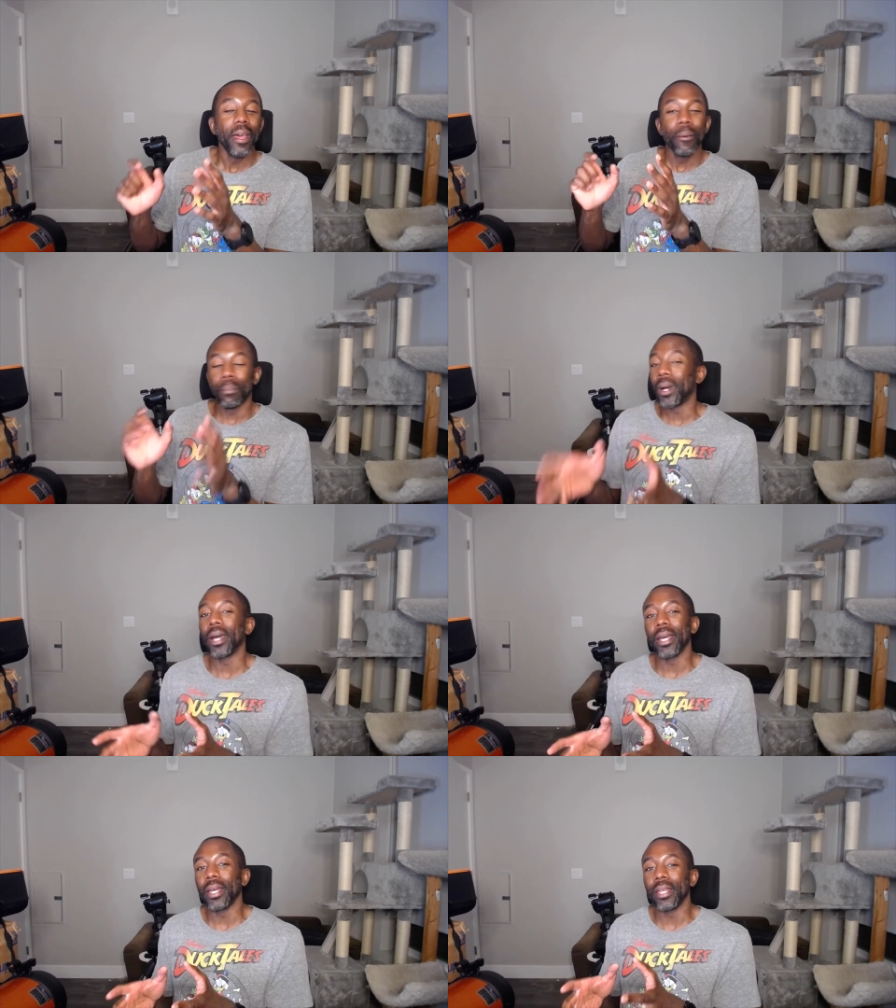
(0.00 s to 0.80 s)

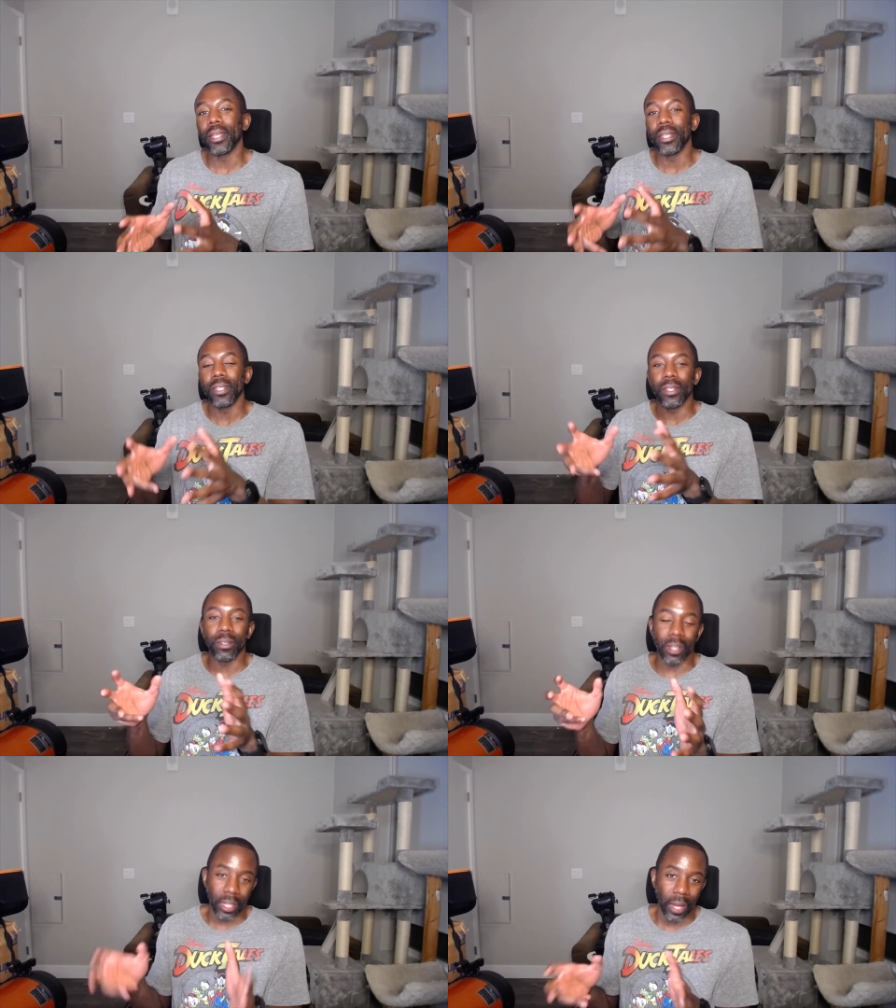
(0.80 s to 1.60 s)
But
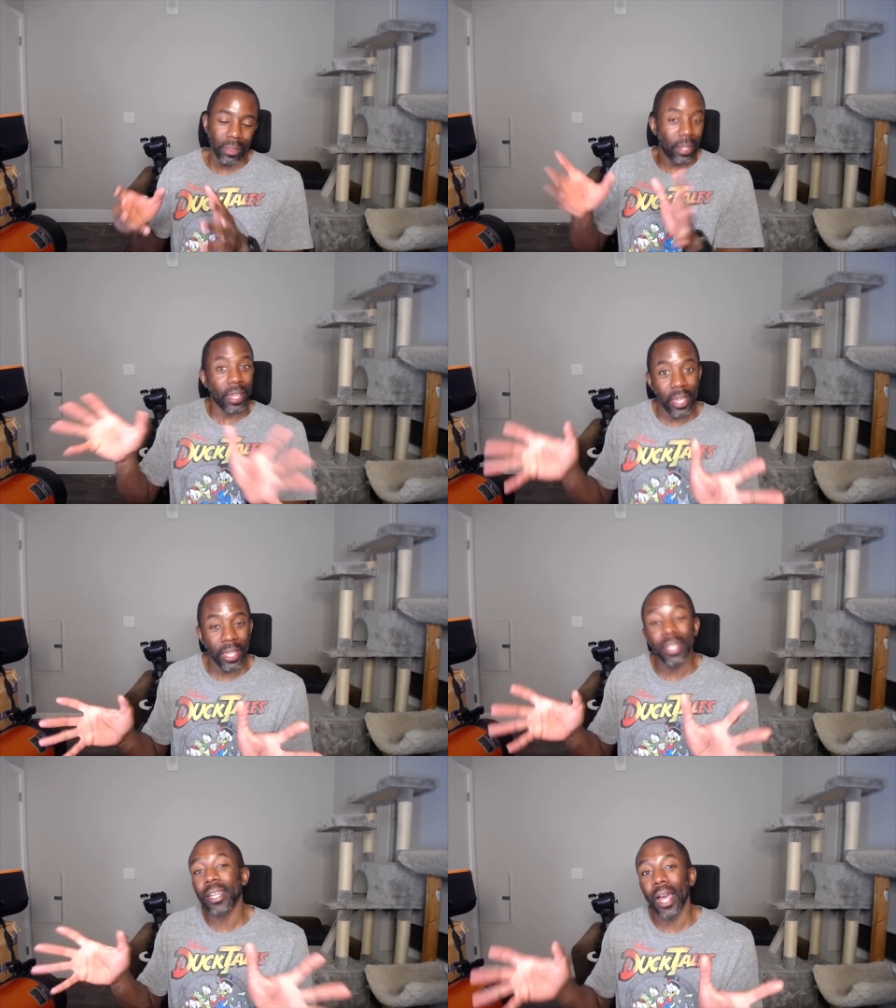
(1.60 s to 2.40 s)
the
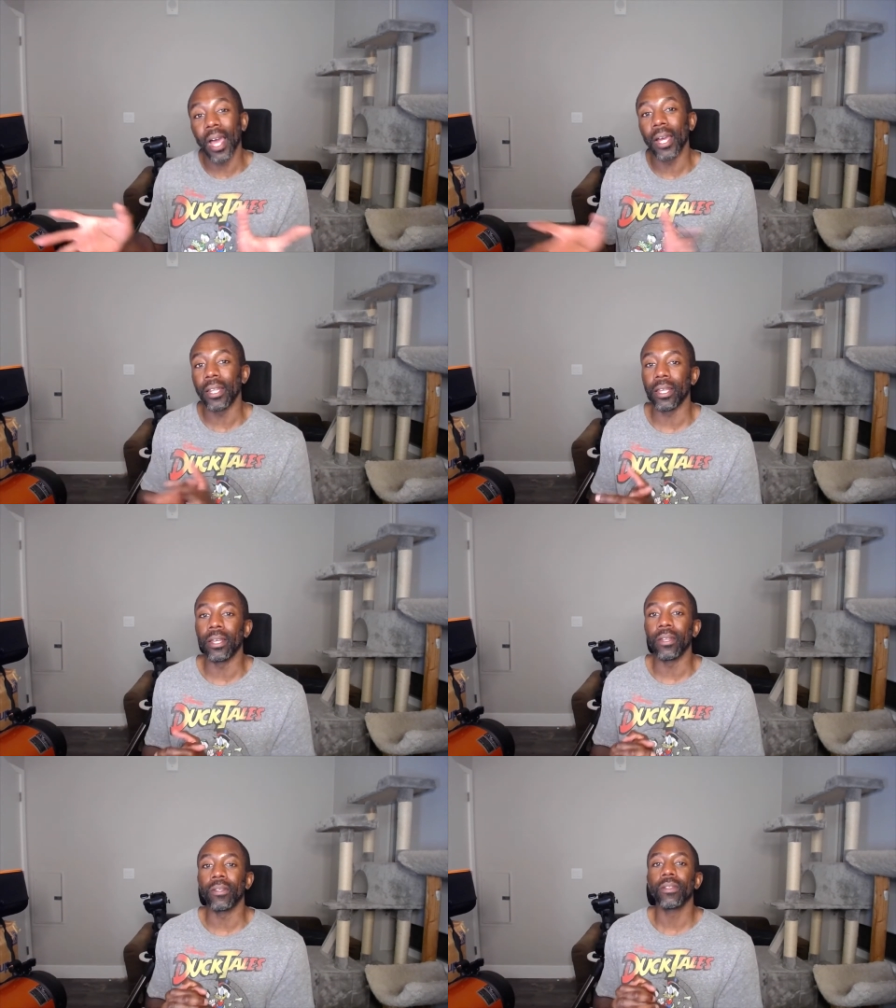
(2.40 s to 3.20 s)
con
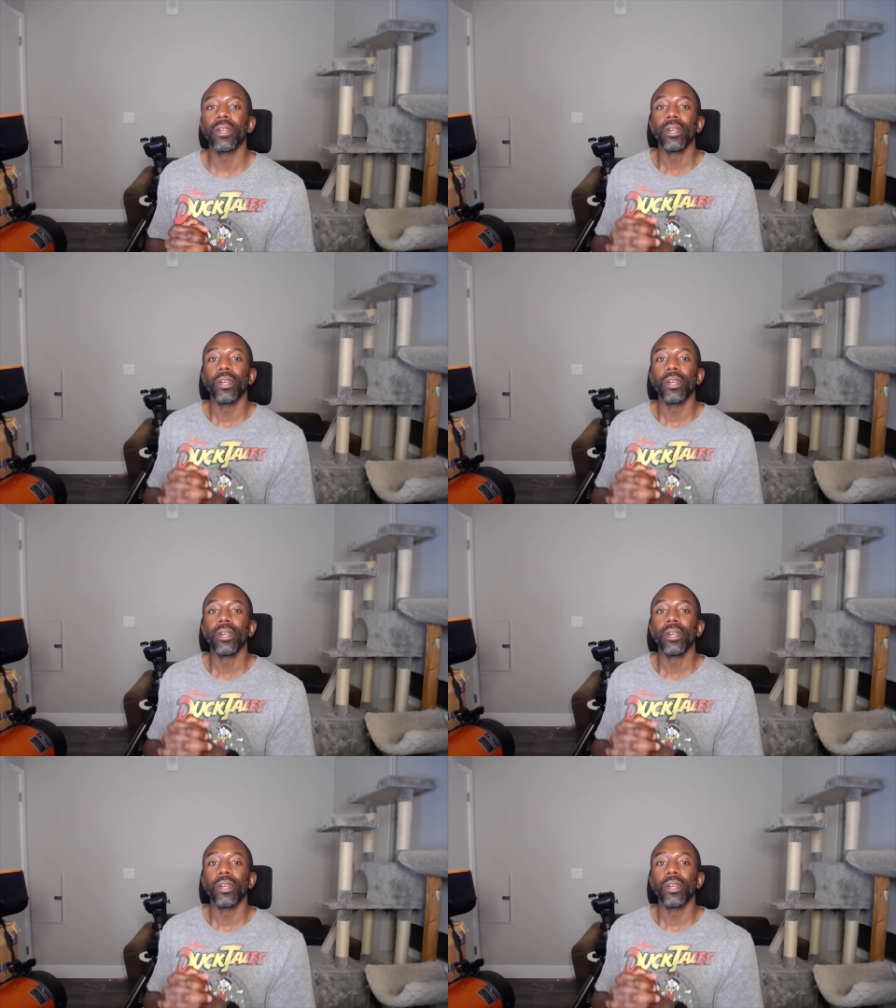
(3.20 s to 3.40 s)
is